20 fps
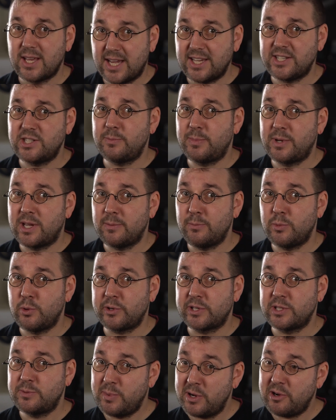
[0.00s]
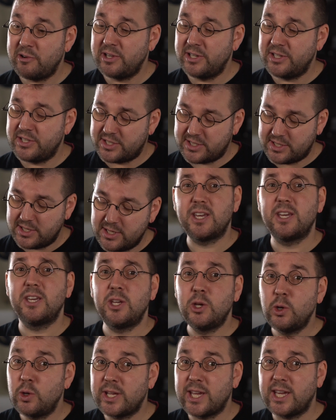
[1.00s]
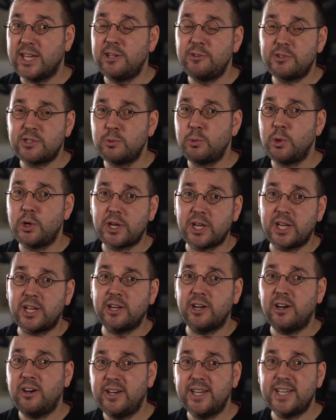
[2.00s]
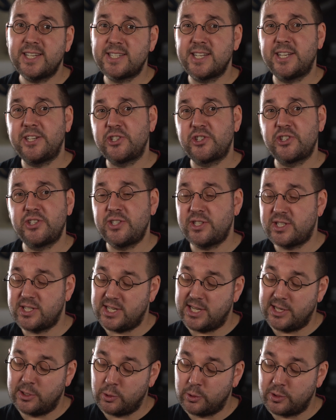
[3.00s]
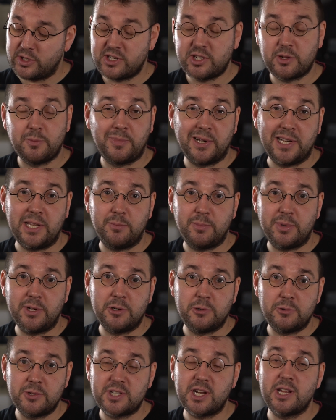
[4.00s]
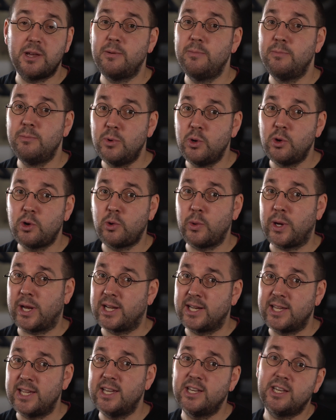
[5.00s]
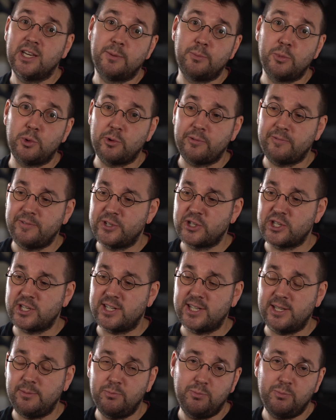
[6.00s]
As you become more experienced, you'll get used to working at higher tensions in order to complete builds more quickly and more efficiently.